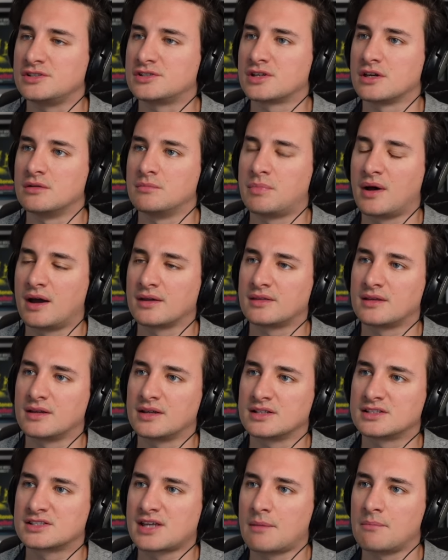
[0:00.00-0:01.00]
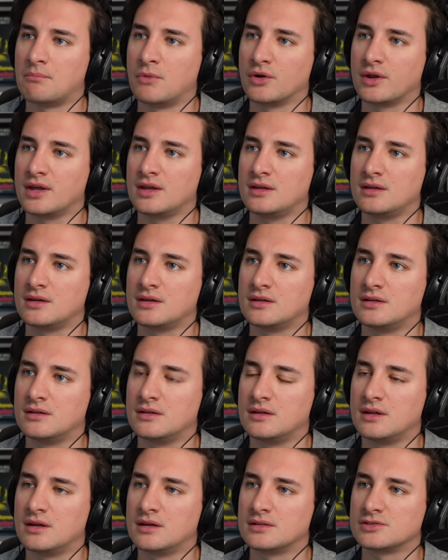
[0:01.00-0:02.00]
Turnpike than accept money
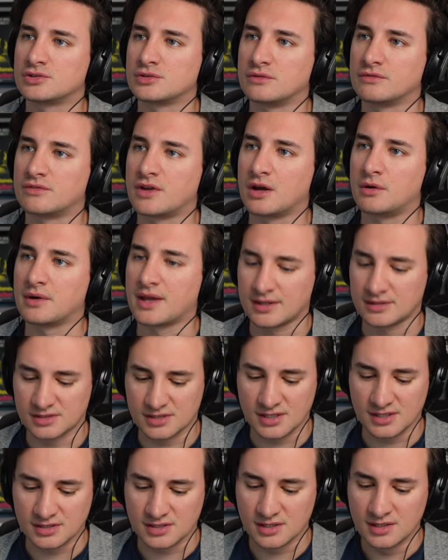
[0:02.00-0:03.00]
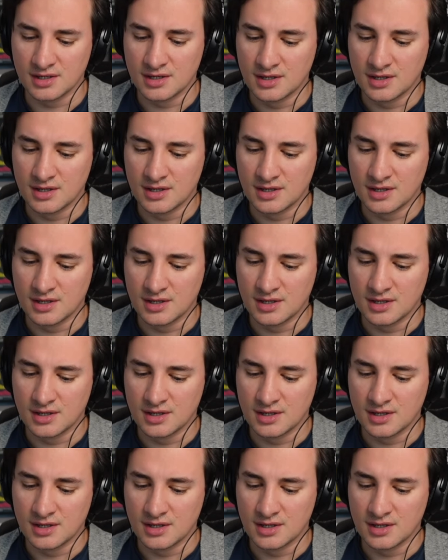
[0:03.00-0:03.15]
and uh, sort of go against his